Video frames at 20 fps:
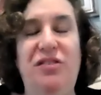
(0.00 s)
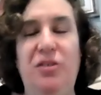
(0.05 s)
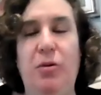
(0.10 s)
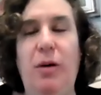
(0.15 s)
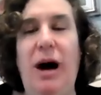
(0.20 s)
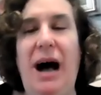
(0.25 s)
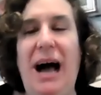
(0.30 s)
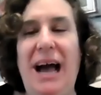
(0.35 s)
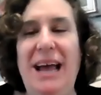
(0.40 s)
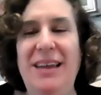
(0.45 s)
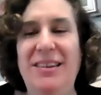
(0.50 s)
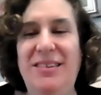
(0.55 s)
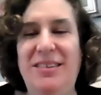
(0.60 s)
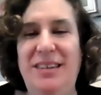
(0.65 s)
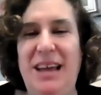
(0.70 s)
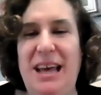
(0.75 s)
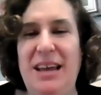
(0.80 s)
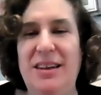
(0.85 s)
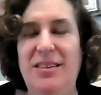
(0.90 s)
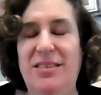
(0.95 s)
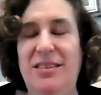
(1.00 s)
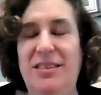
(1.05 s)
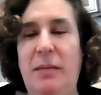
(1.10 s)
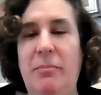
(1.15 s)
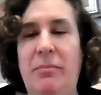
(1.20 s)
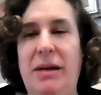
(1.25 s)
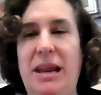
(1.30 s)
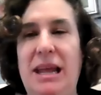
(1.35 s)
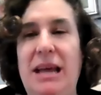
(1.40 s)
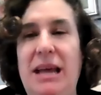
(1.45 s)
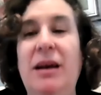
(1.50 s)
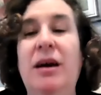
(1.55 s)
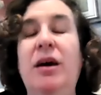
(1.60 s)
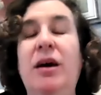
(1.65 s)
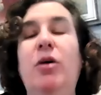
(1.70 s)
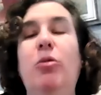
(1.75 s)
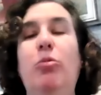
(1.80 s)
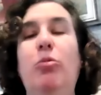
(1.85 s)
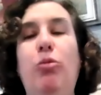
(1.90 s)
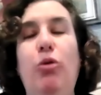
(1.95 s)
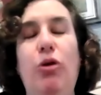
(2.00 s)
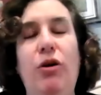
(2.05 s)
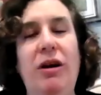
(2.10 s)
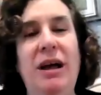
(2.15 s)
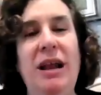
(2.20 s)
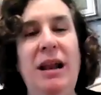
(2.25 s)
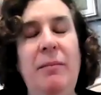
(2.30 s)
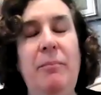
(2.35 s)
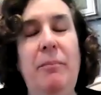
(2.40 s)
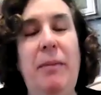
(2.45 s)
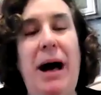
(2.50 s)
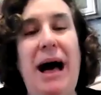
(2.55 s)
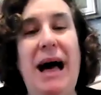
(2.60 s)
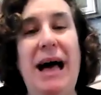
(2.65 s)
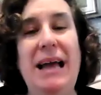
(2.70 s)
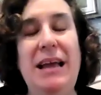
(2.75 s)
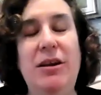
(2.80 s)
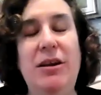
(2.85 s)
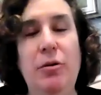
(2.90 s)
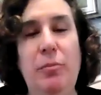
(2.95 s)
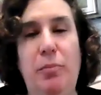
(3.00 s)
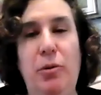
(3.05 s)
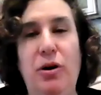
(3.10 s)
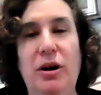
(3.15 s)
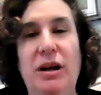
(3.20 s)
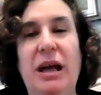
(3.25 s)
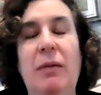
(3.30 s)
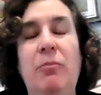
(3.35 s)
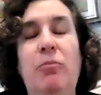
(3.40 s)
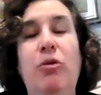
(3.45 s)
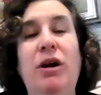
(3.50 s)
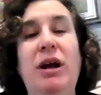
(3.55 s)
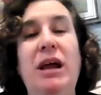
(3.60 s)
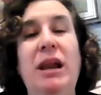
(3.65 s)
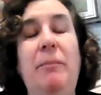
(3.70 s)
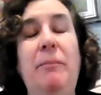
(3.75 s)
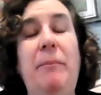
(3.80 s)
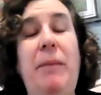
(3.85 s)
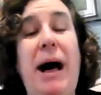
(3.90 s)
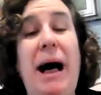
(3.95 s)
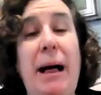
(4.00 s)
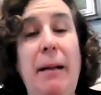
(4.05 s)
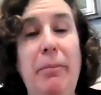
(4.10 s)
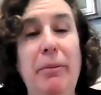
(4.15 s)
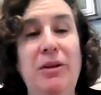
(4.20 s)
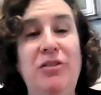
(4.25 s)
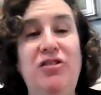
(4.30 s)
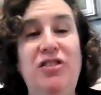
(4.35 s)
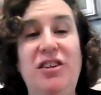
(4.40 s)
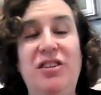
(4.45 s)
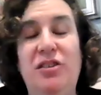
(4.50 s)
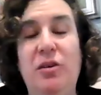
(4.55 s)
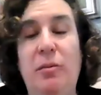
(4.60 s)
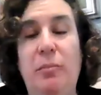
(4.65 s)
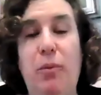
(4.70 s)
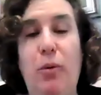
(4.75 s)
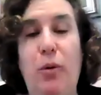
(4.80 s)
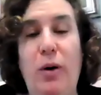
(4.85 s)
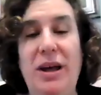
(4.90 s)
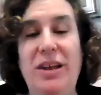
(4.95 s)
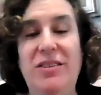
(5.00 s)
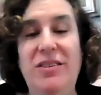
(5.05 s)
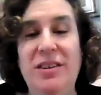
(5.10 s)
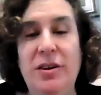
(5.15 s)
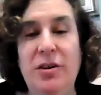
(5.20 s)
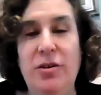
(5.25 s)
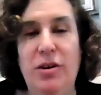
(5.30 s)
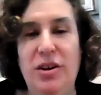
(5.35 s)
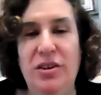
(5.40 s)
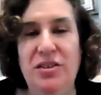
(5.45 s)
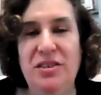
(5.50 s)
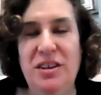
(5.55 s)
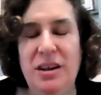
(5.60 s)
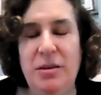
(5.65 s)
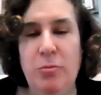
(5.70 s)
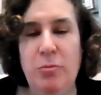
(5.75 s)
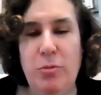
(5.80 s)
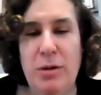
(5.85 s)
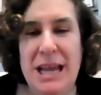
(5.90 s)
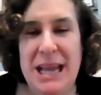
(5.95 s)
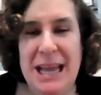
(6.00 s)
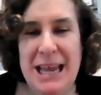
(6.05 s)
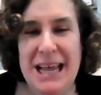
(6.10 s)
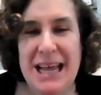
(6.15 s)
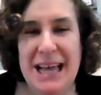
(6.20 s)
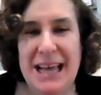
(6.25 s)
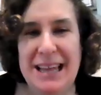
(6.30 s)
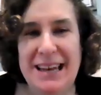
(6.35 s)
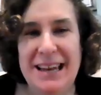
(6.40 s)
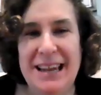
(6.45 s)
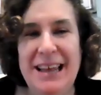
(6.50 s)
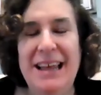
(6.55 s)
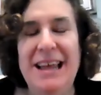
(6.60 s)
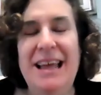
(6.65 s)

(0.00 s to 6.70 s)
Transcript: So I say to somebody, we're going to buy your book and we're going to publish it so boys and girls can read it.